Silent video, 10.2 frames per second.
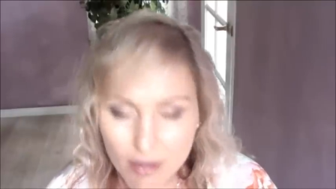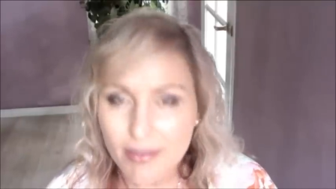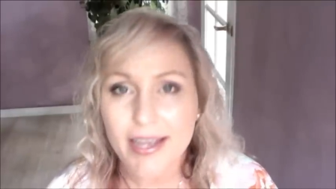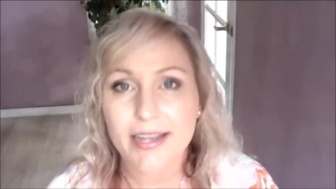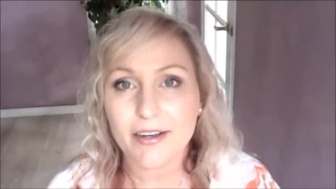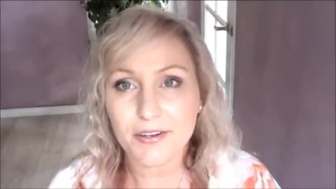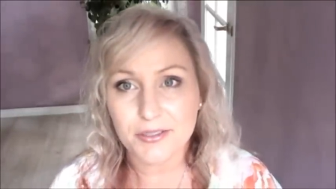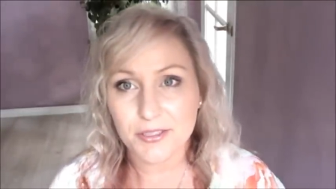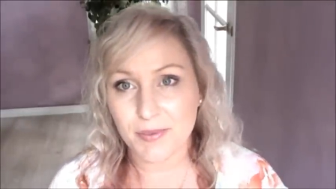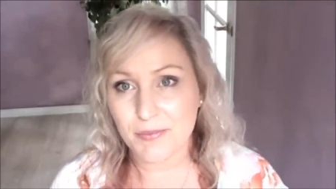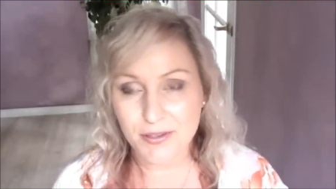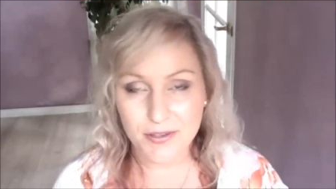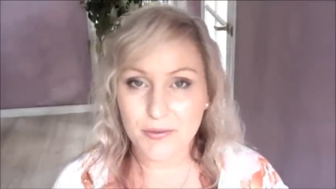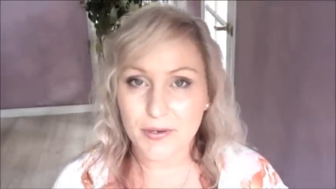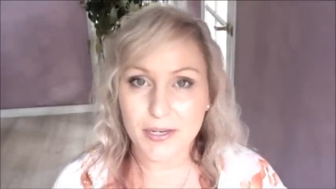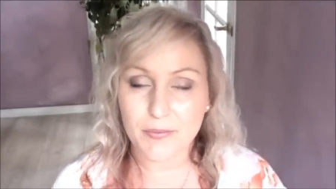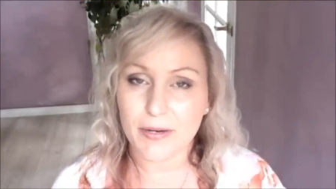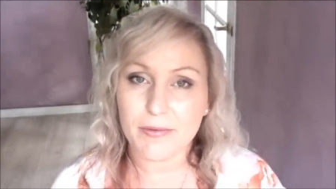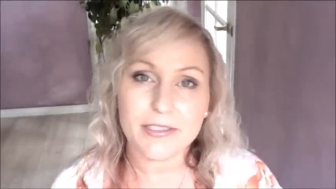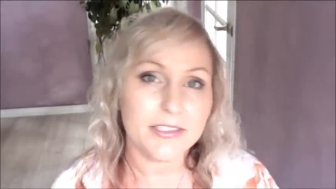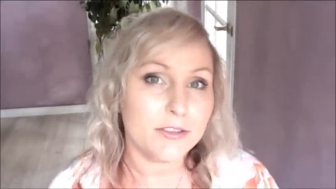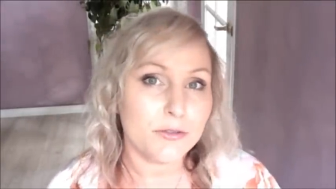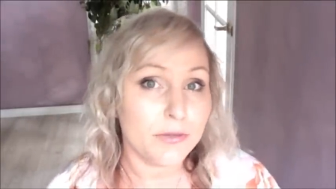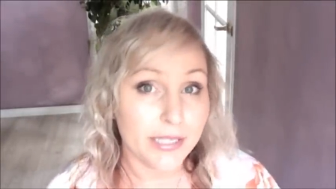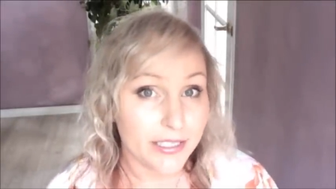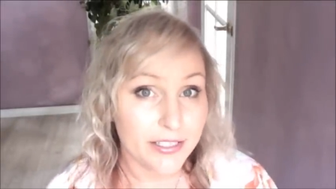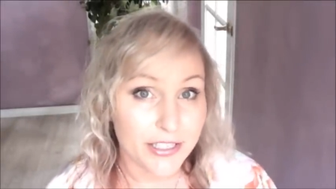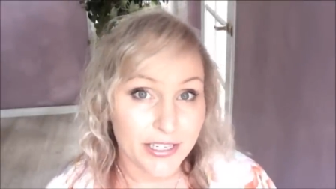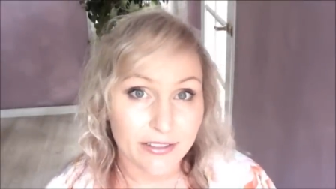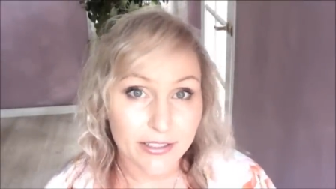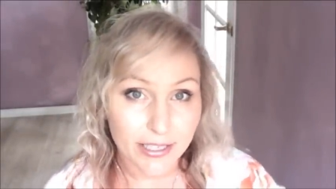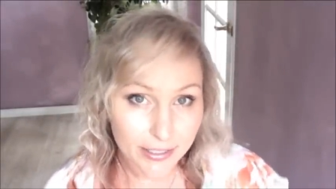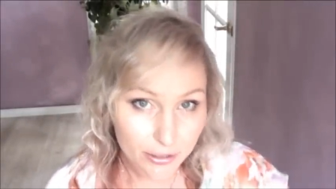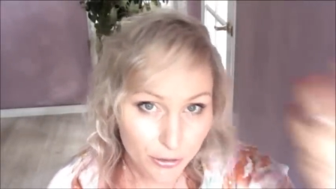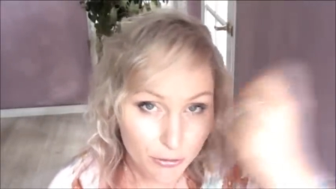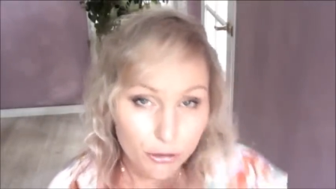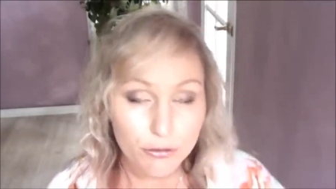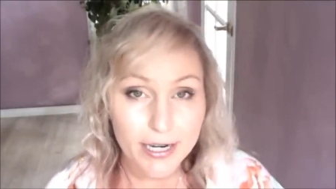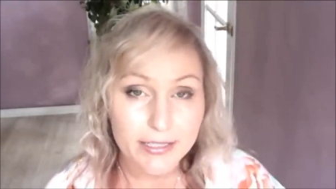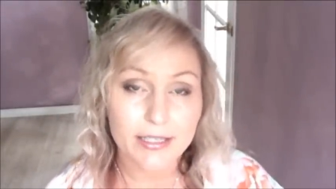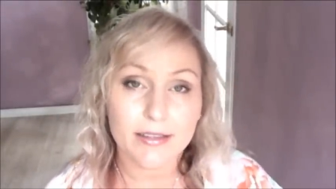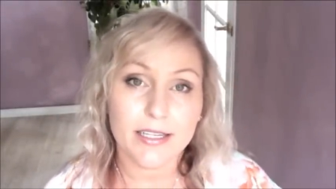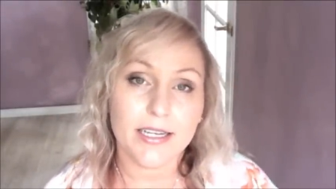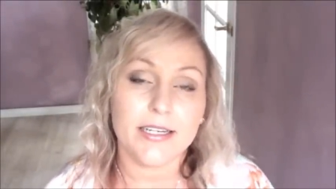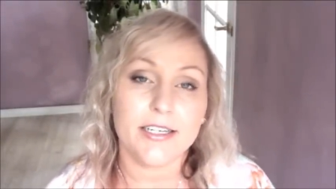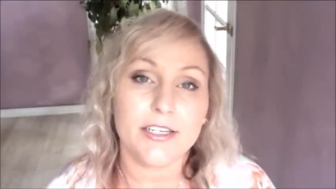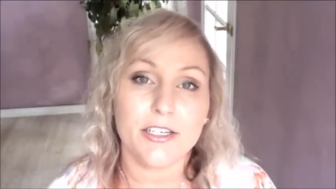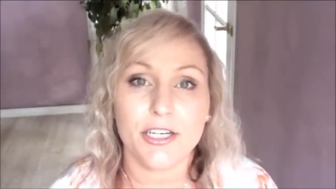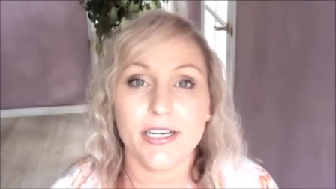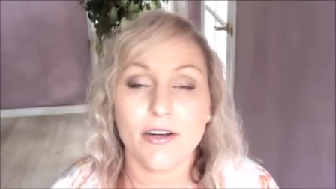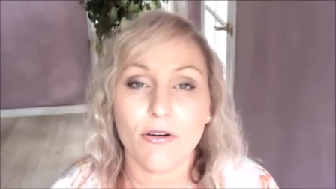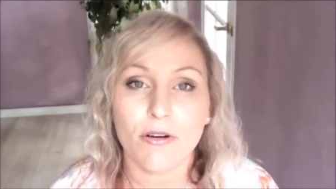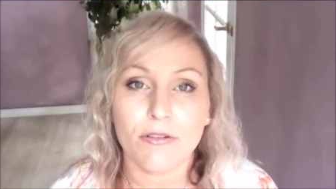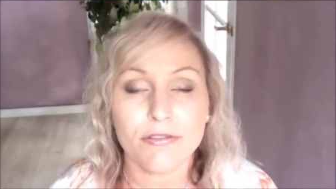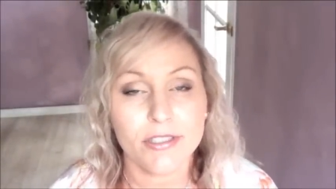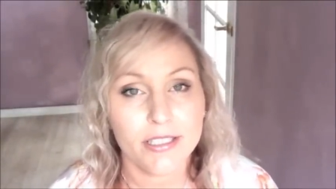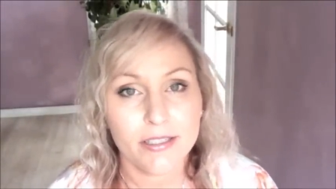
They are going to be with you anyway, because it's all energy, okay? So you're attracting the energy of,